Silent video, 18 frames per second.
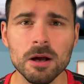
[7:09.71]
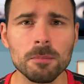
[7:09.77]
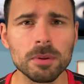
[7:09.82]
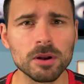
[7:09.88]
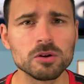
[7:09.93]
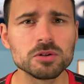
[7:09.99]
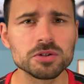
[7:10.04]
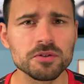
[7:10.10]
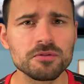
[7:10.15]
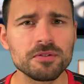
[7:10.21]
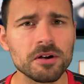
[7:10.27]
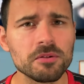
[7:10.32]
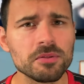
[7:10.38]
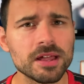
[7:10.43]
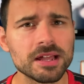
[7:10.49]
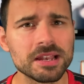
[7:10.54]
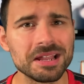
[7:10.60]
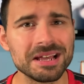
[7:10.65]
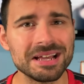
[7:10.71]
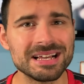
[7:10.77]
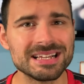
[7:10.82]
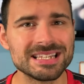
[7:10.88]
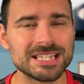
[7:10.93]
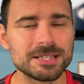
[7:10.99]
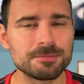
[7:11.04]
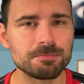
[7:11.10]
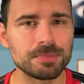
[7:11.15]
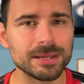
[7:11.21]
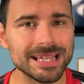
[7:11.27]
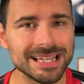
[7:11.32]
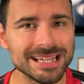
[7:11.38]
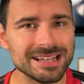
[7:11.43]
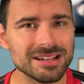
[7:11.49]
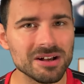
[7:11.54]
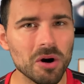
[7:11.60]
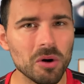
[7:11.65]
But I also found that
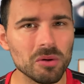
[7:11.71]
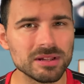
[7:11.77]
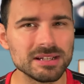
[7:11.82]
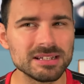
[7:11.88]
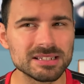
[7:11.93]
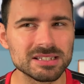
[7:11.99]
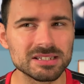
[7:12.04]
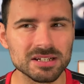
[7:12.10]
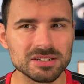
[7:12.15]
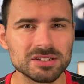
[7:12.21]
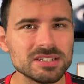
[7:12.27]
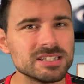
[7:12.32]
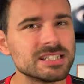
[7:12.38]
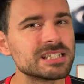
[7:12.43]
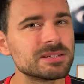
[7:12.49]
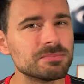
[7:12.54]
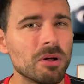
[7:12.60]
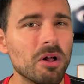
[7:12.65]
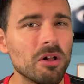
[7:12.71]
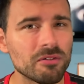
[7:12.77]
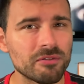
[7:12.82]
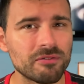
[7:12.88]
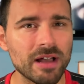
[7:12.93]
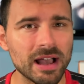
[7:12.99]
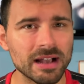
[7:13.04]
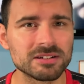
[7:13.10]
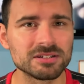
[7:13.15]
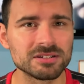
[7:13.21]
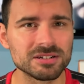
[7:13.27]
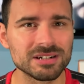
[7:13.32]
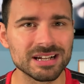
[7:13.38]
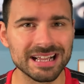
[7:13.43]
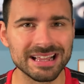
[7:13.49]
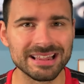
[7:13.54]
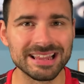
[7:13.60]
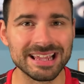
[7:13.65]
speed only is such a small factor
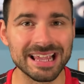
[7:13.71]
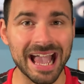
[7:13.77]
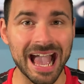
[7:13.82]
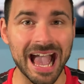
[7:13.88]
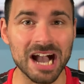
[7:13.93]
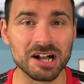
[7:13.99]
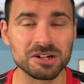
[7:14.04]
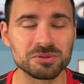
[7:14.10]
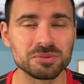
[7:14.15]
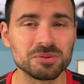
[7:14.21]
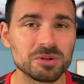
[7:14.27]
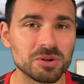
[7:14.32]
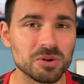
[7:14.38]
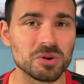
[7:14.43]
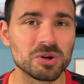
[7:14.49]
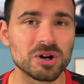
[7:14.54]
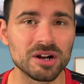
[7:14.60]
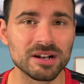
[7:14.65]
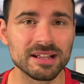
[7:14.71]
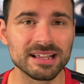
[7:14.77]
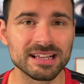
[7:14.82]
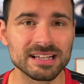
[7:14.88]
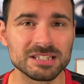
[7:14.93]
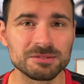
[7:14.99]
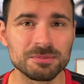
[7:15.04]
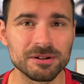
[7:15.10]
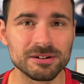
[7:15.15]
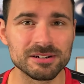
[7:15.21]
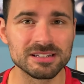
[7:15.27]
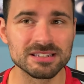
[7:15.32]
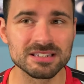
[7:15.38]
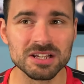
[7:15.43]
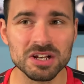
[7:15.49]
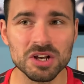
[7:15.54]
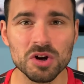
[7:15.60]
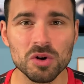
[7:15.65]
in the actual go-karting
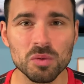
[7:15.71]
experience.